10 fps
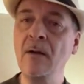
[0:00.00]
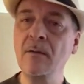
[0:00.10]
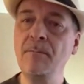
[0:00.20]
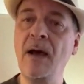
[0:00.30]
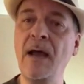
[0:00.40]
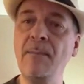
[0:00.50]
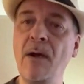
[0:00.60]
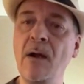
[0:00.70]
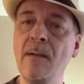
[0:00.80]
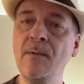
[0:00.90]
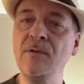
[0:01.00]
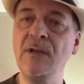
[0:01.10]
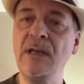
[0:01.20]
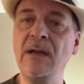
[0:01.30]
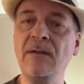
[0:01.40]
Goodbye, Barbara
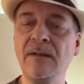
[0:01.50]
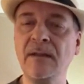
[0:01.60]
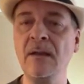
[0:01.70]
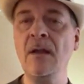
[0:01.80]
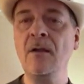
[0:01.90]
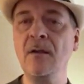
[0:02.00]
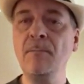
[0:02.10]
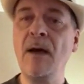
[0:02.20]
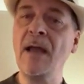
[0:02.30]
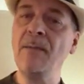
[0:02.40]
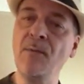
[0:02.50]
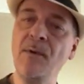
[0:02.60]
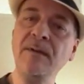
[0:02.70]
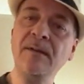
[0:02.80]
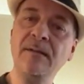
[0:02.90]
Jean. It's a goodbye,
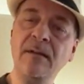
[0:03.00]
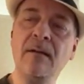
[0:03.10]
Prince,